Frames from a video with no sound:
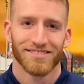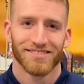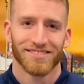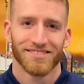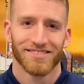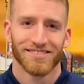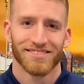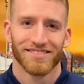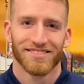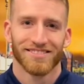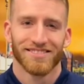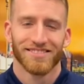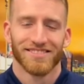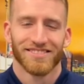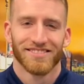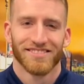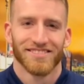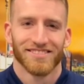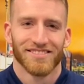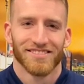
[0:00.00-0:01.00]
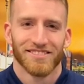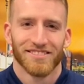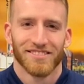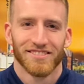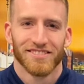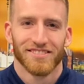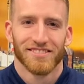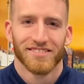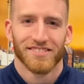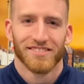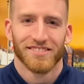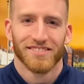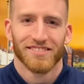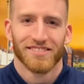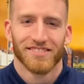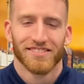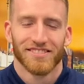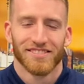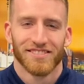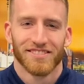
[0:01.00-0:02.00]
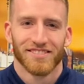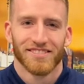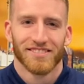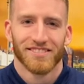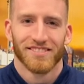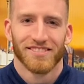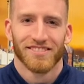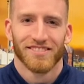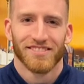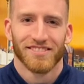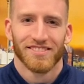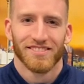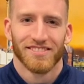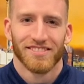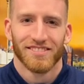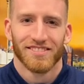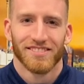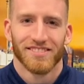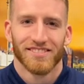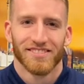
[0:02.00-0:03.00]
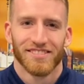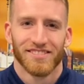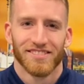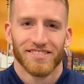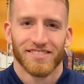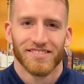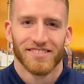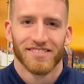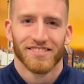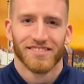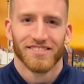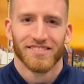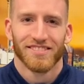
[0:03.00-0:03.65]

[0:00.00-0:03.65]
(silent)